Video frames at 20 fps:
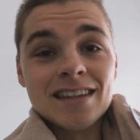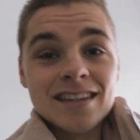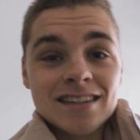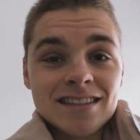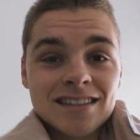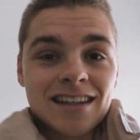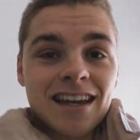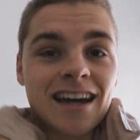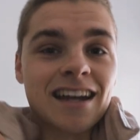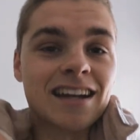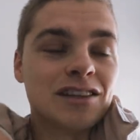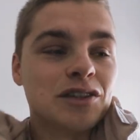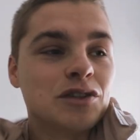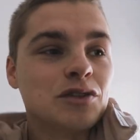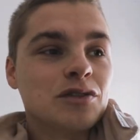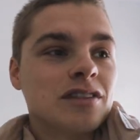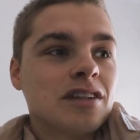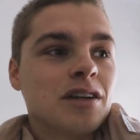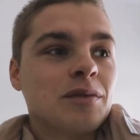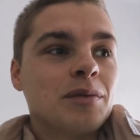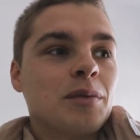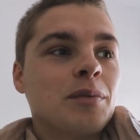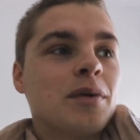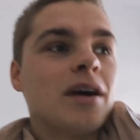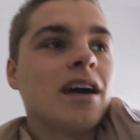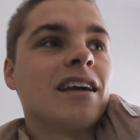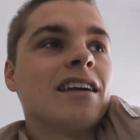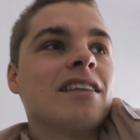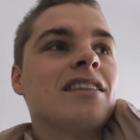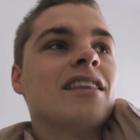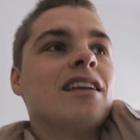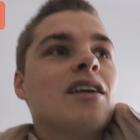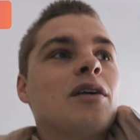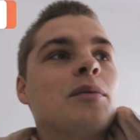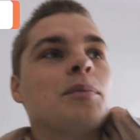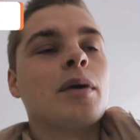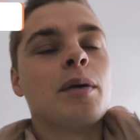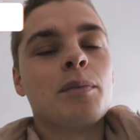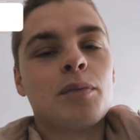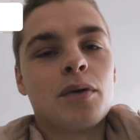this to kind of loosen up my back, and then
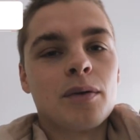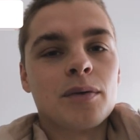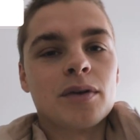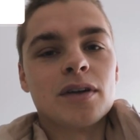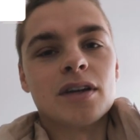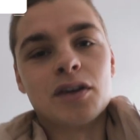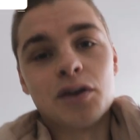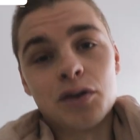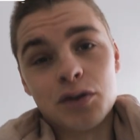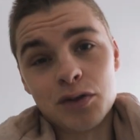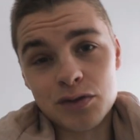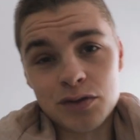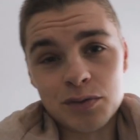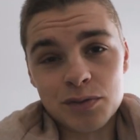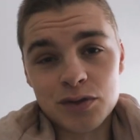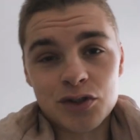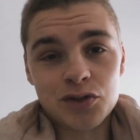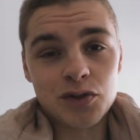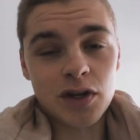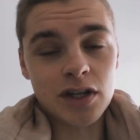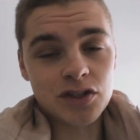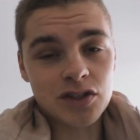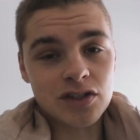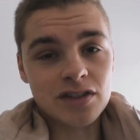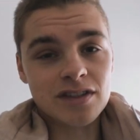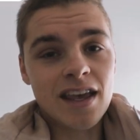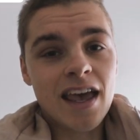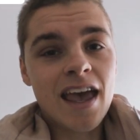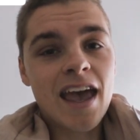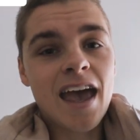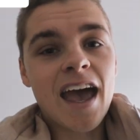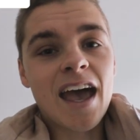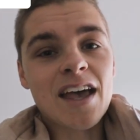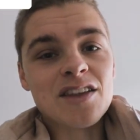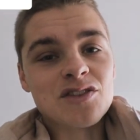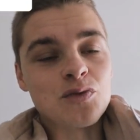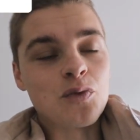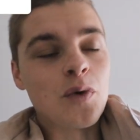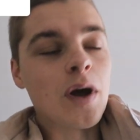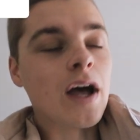I'm, I'm probably gonna go do some stretches
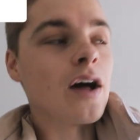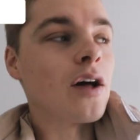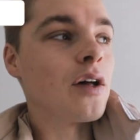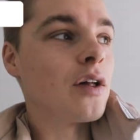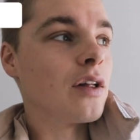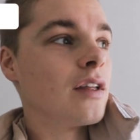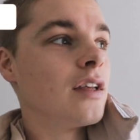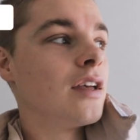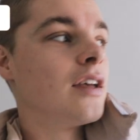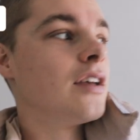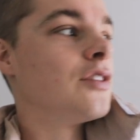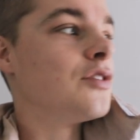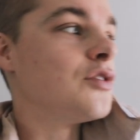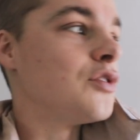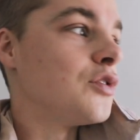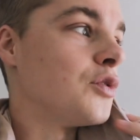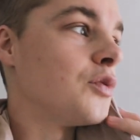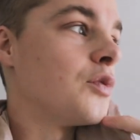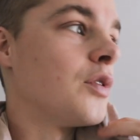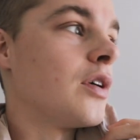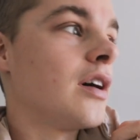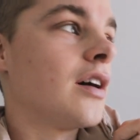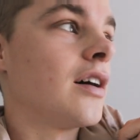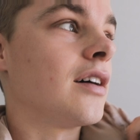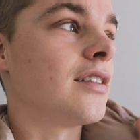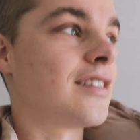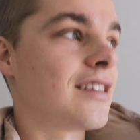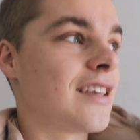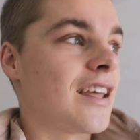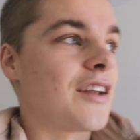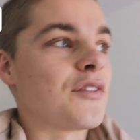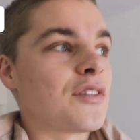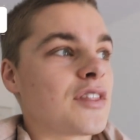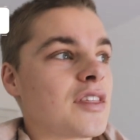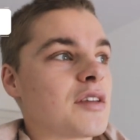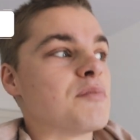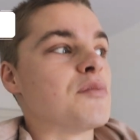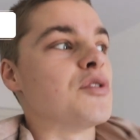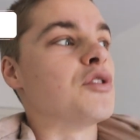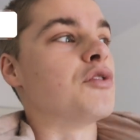as well to uh, to get
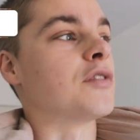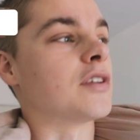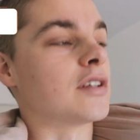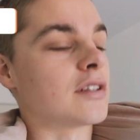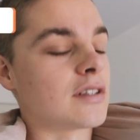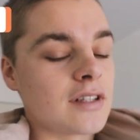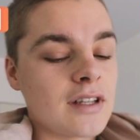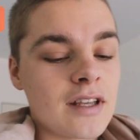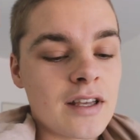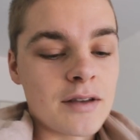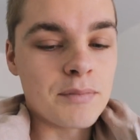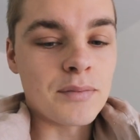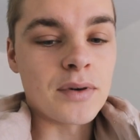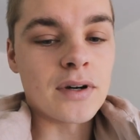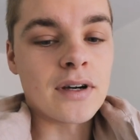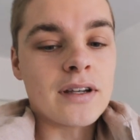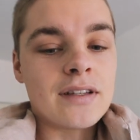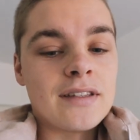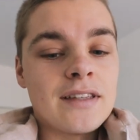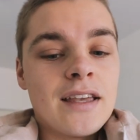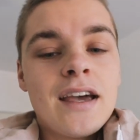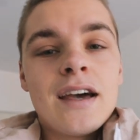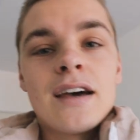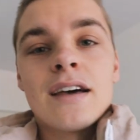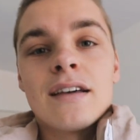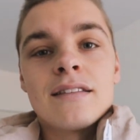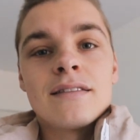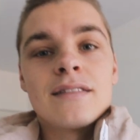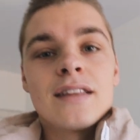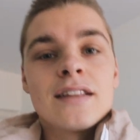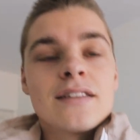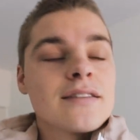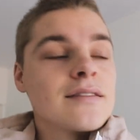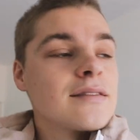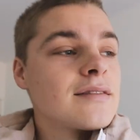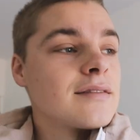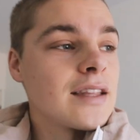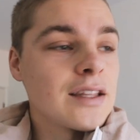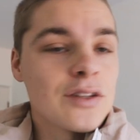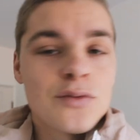everything moving. But yeah,
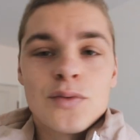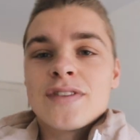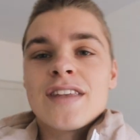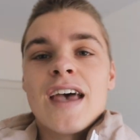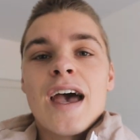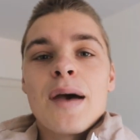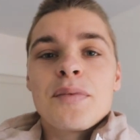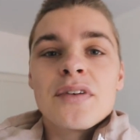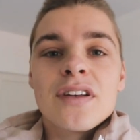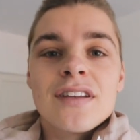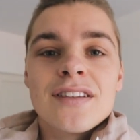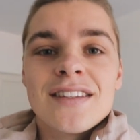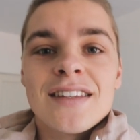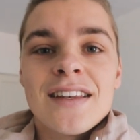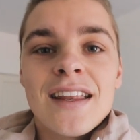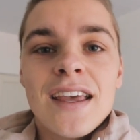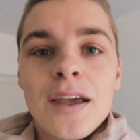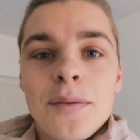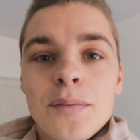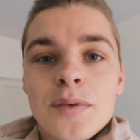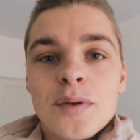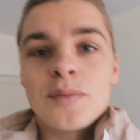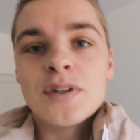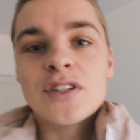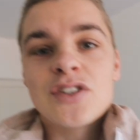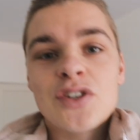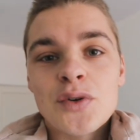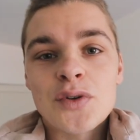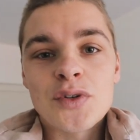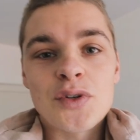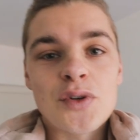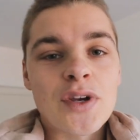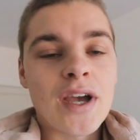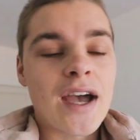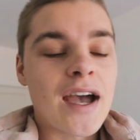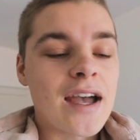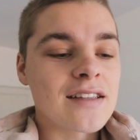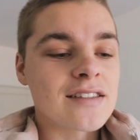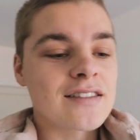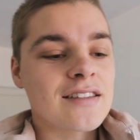that's that's what's happening today. I'm gonna be showing you
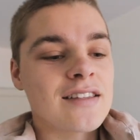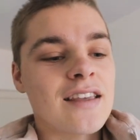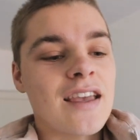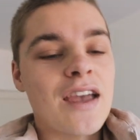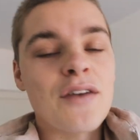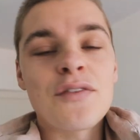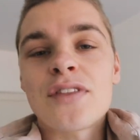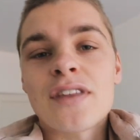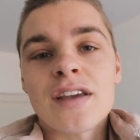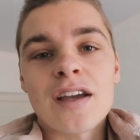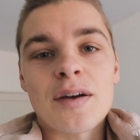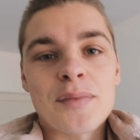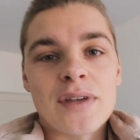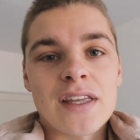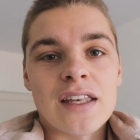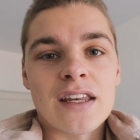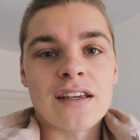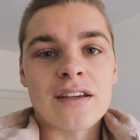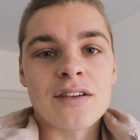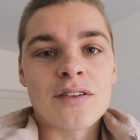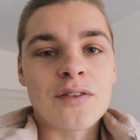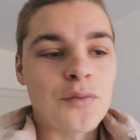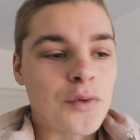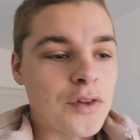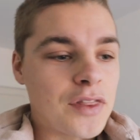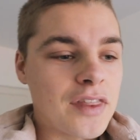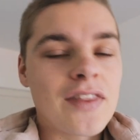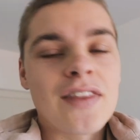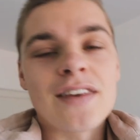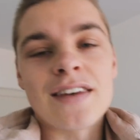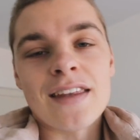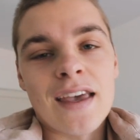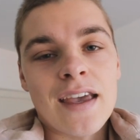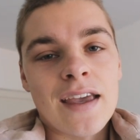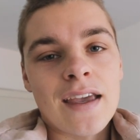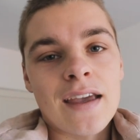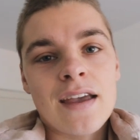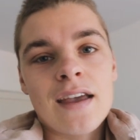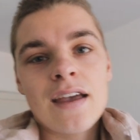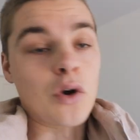guys everything I'm eating within the
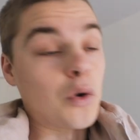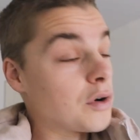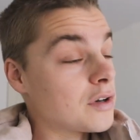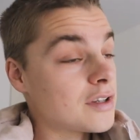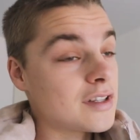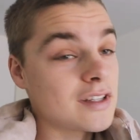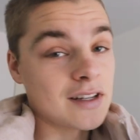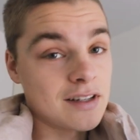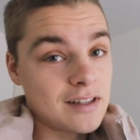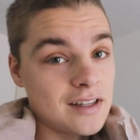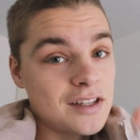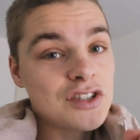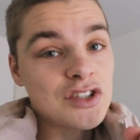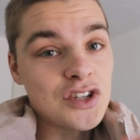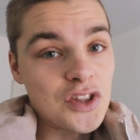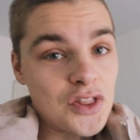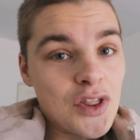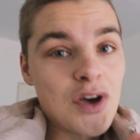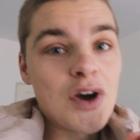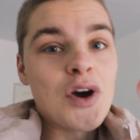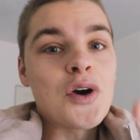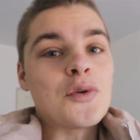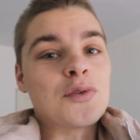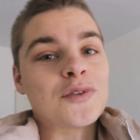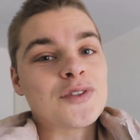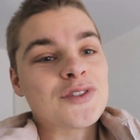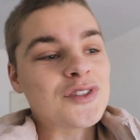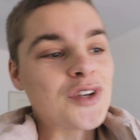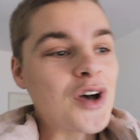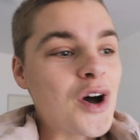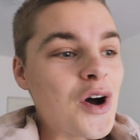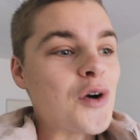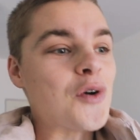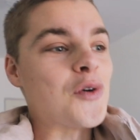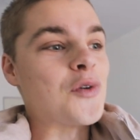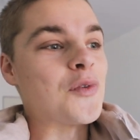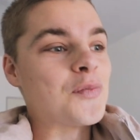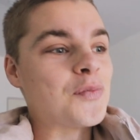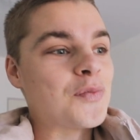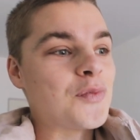day. Quarantine edition though,
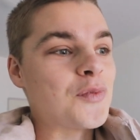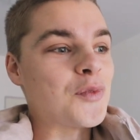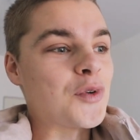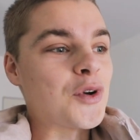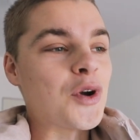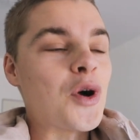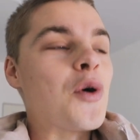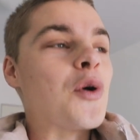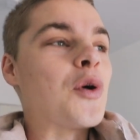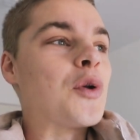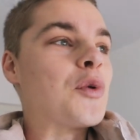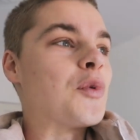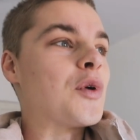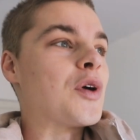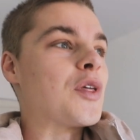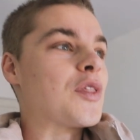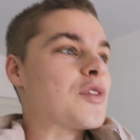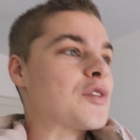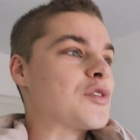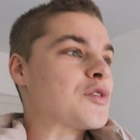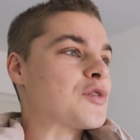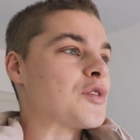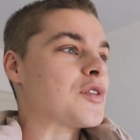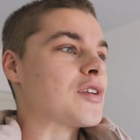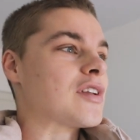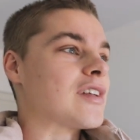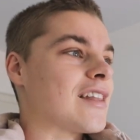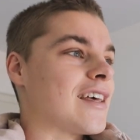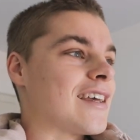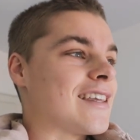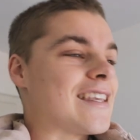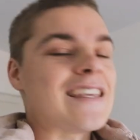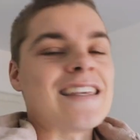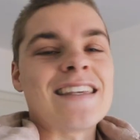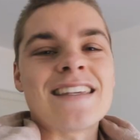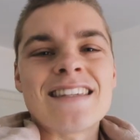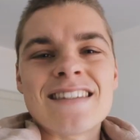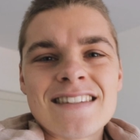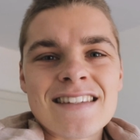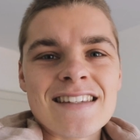so we're going with sort of like
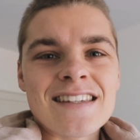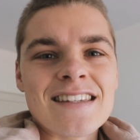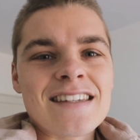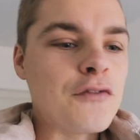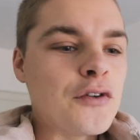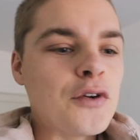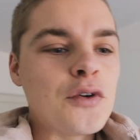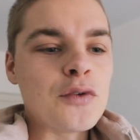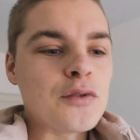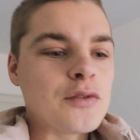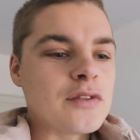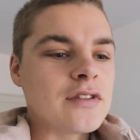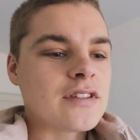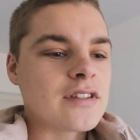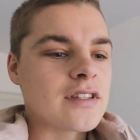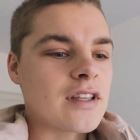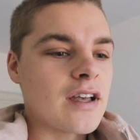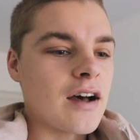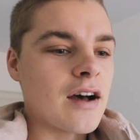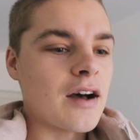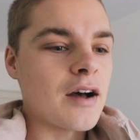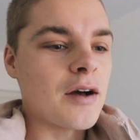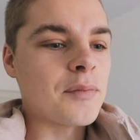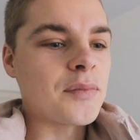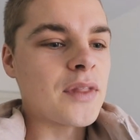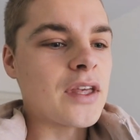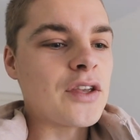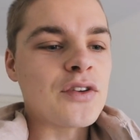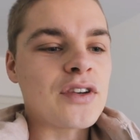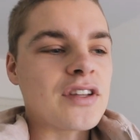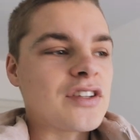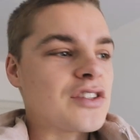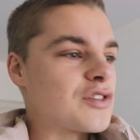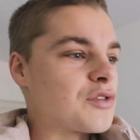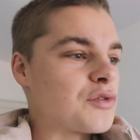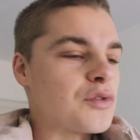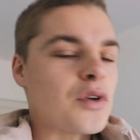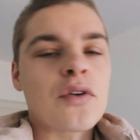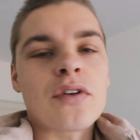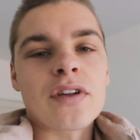easy foods um, that you can
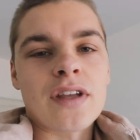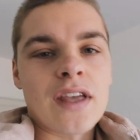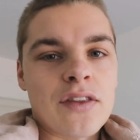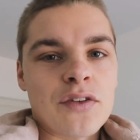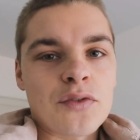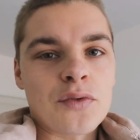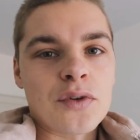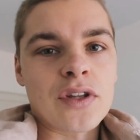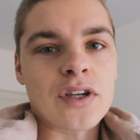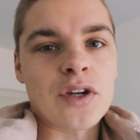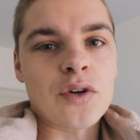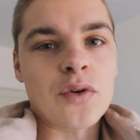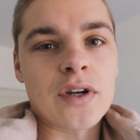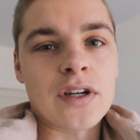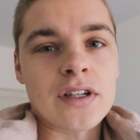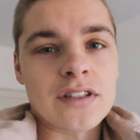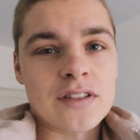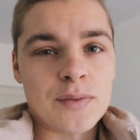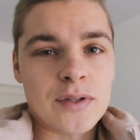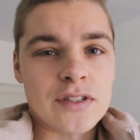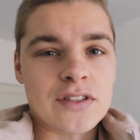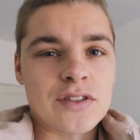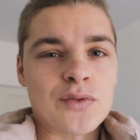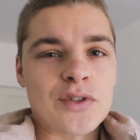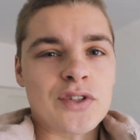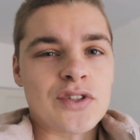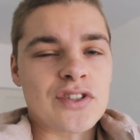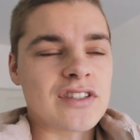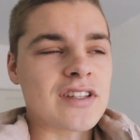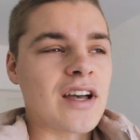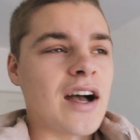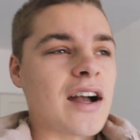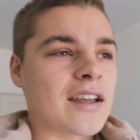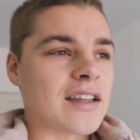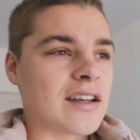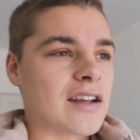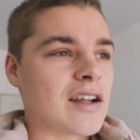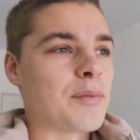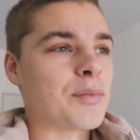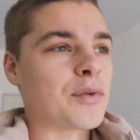just throw together really quick, especially when you're
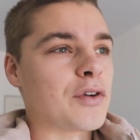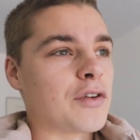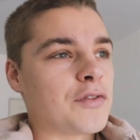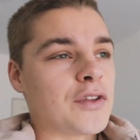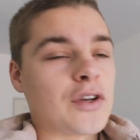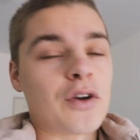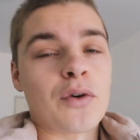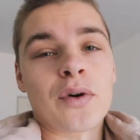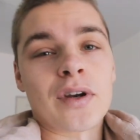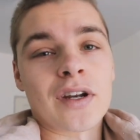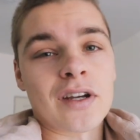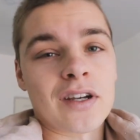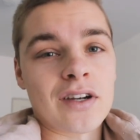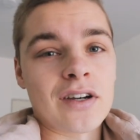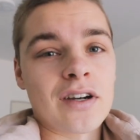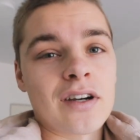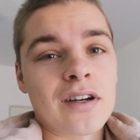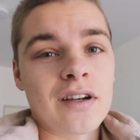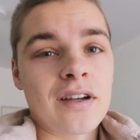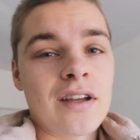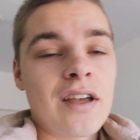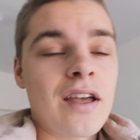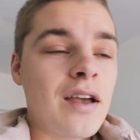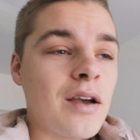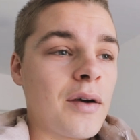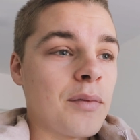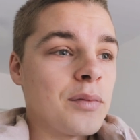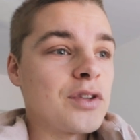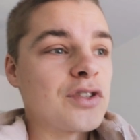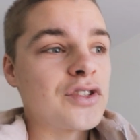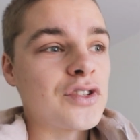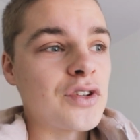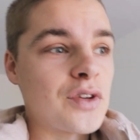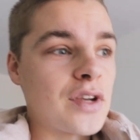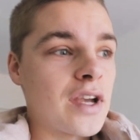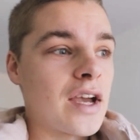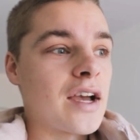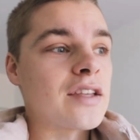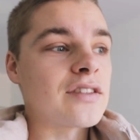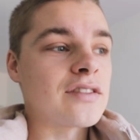stocking up or if you don't wanna cook. I'm gonna show
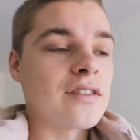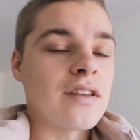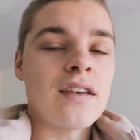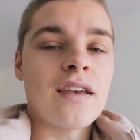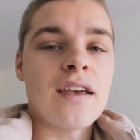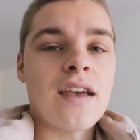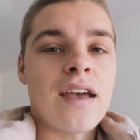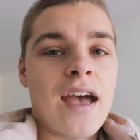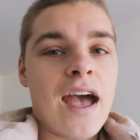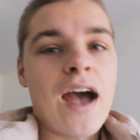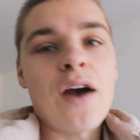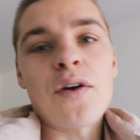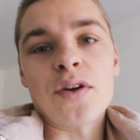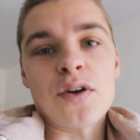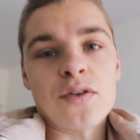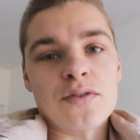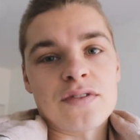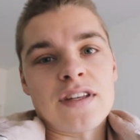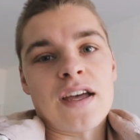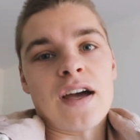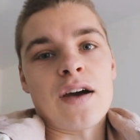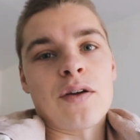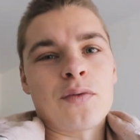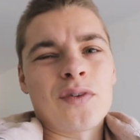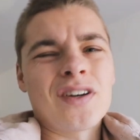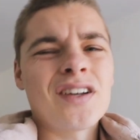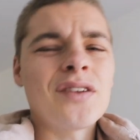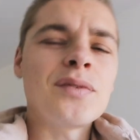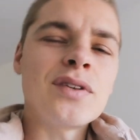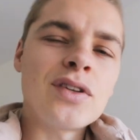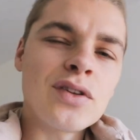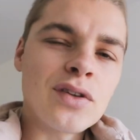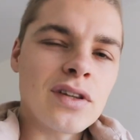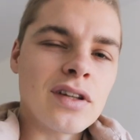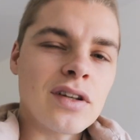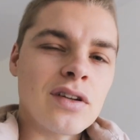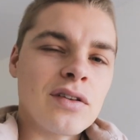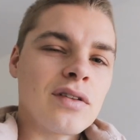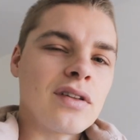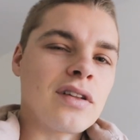you guys how it goes down. We're gonna do a
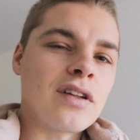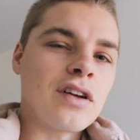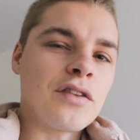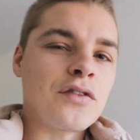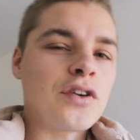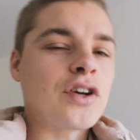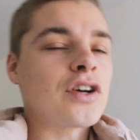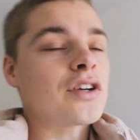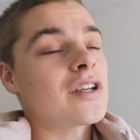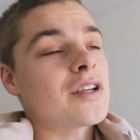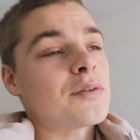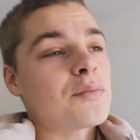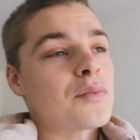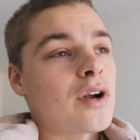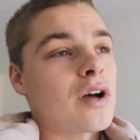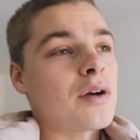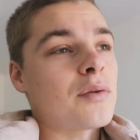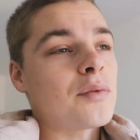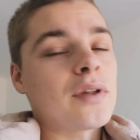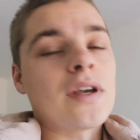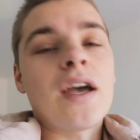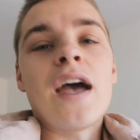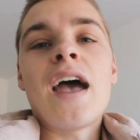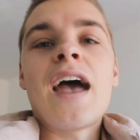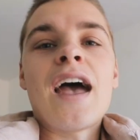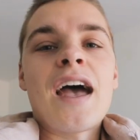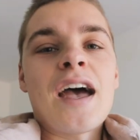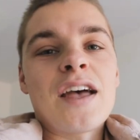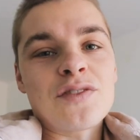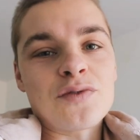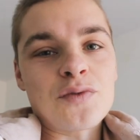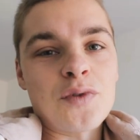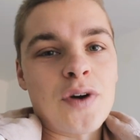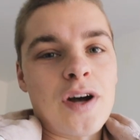little of cooking probably as